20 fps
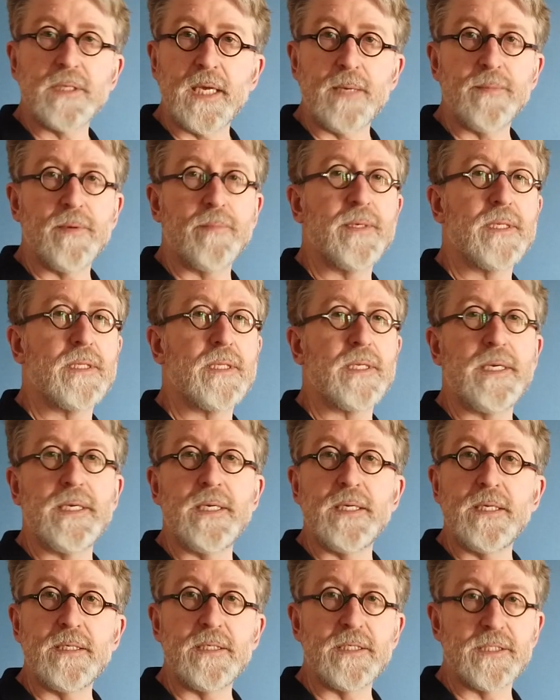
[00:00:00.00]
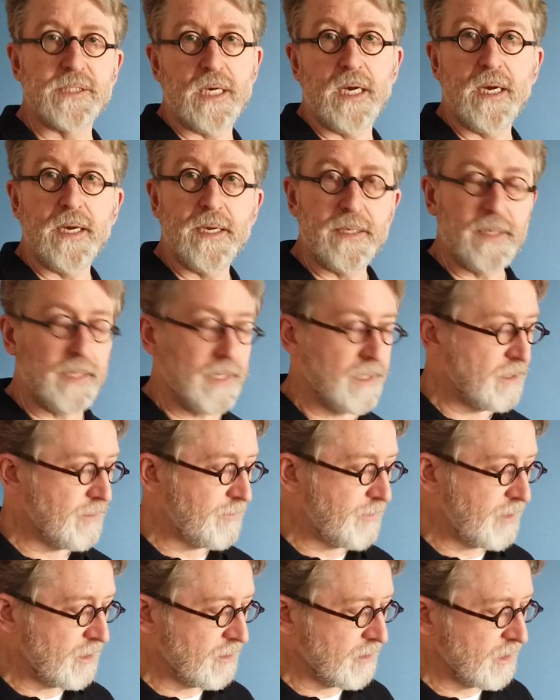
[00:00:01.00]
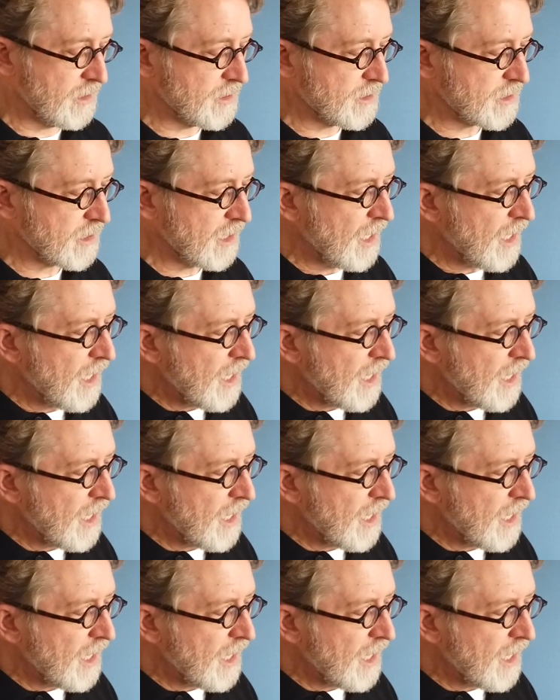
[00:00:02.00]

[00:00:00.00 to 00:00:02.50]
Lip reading: capability, design, and appearance.